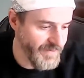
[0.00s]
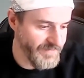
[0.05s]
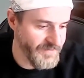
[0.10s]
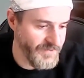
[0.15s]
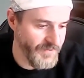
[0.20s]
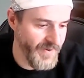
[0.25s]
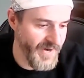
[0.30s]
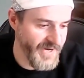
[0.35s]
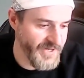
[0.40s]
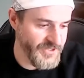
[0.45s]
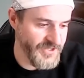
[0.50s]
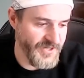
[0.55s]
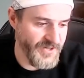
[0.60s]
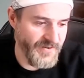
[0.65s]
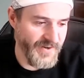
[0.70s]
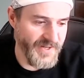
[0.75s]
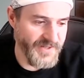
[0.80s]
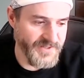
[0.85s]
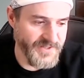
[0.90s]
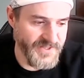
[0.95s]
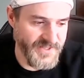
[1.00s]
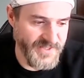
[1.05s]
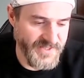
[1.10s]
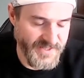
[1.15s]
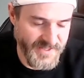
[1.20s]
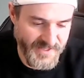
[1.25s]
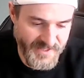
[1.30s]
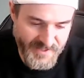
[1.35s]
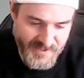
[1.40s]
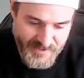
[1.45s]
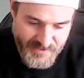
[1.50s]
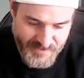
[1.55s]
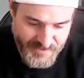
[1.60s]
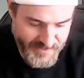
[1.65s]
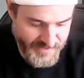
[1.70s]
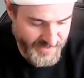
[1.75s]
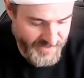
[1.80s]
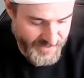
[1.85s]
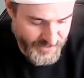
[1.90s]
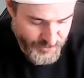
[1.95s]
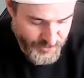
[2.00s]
of direction, or else it